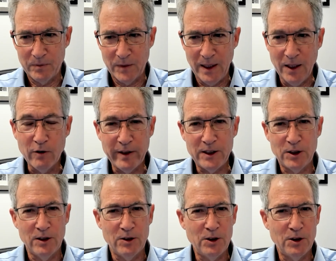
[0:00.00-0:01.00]

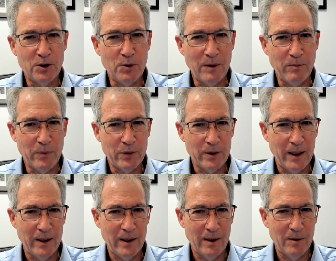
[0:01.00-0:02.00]
innovation should trump
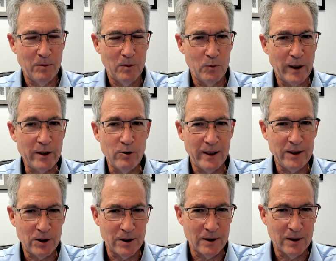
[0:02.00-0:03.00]

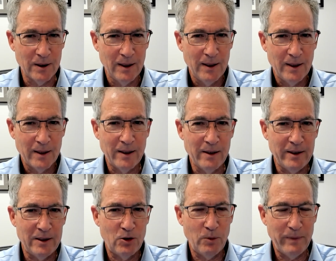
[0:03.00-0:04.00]
regulation can
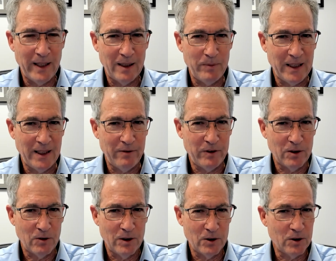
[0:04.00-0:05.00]
lead to bad
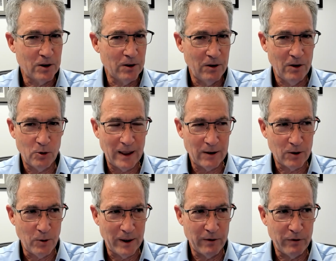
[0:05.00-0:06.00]
behavior. There's no
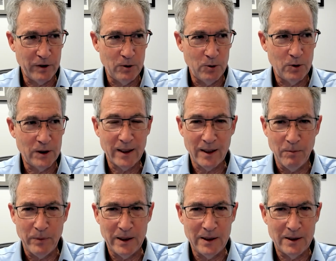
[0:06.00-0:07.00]
doubt quite a few tech
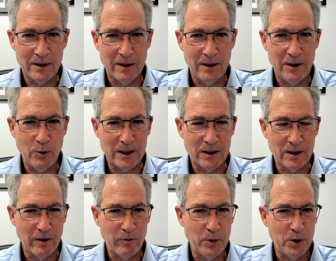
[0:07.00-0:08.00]
companies in the US
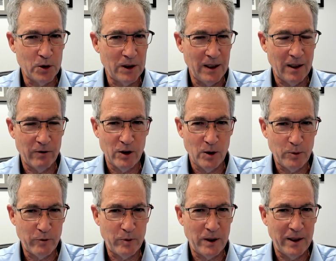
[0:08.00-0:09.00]
that have pushed the
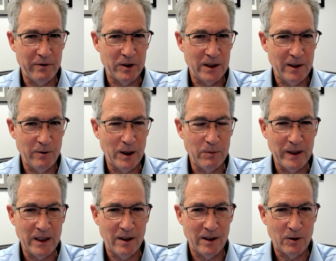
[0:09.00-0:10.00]
envelope of privacy well
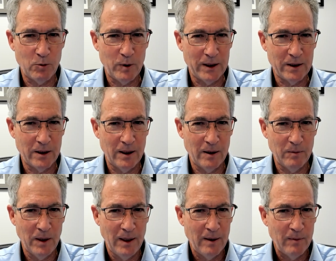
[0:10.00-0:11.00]
beyond what
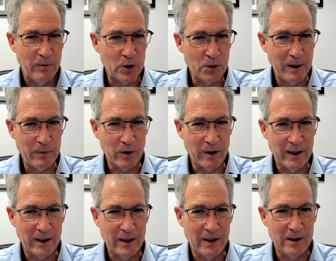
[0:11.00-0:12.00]
most people
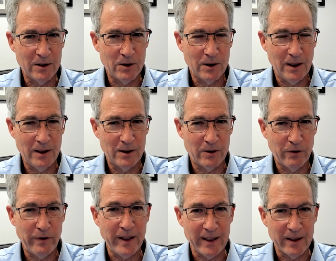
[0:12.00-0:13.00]
think is
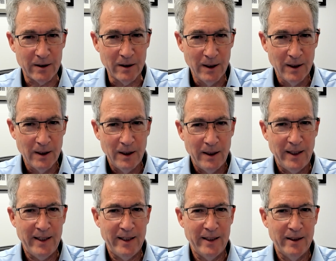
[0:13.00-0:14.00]
fair.
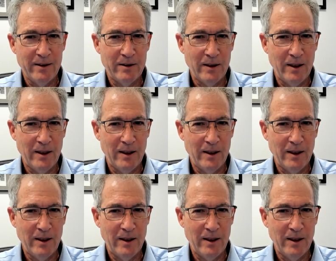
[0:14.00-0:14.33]
And